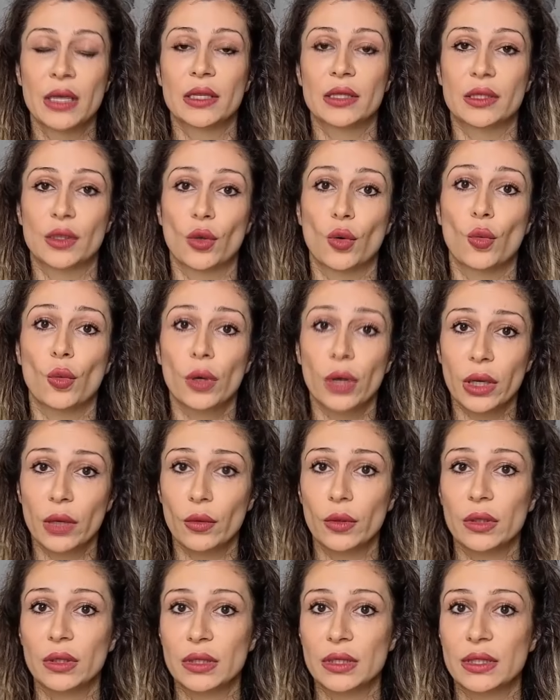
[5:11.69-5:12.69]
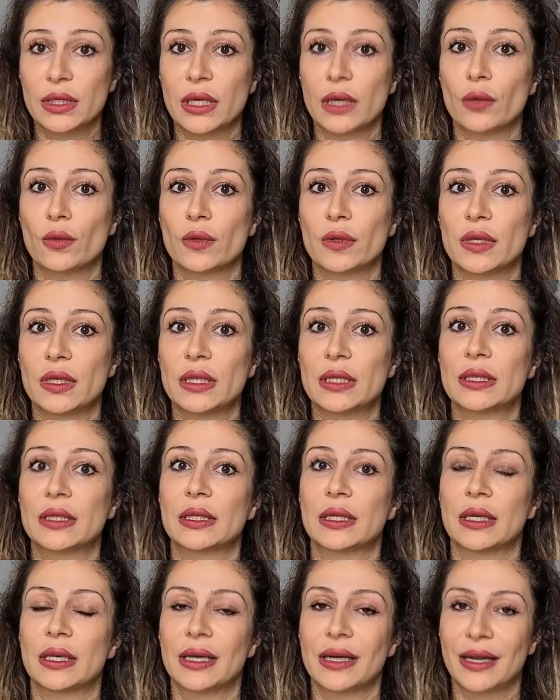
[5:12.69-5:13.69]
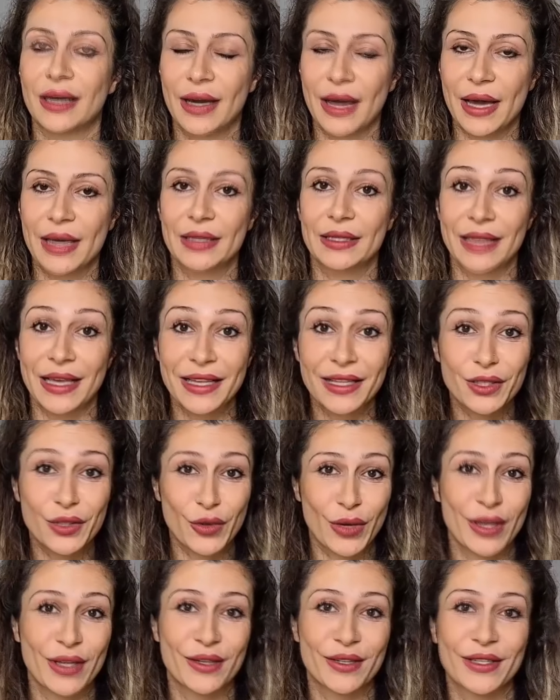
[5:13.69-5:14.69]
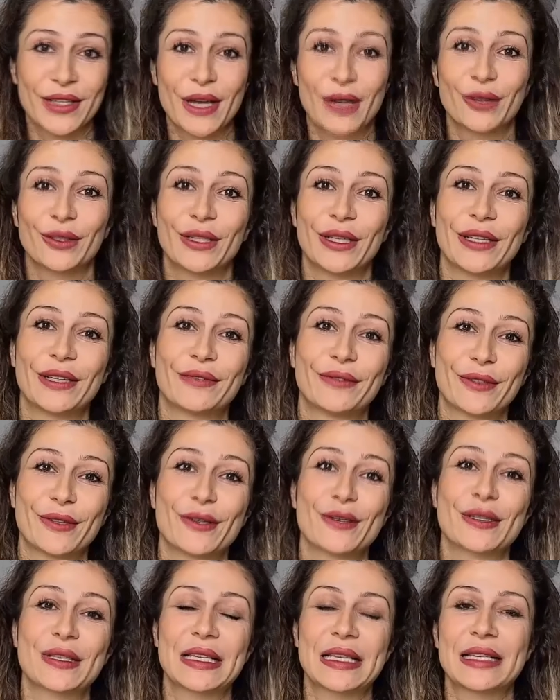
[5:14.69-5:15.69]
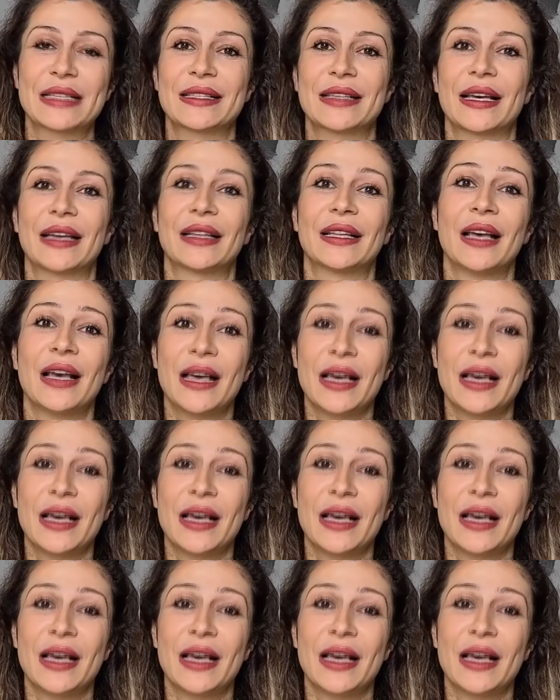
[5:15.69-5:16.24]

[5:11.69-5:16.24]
So what I want to say with this, guys and traders out there, of course, is that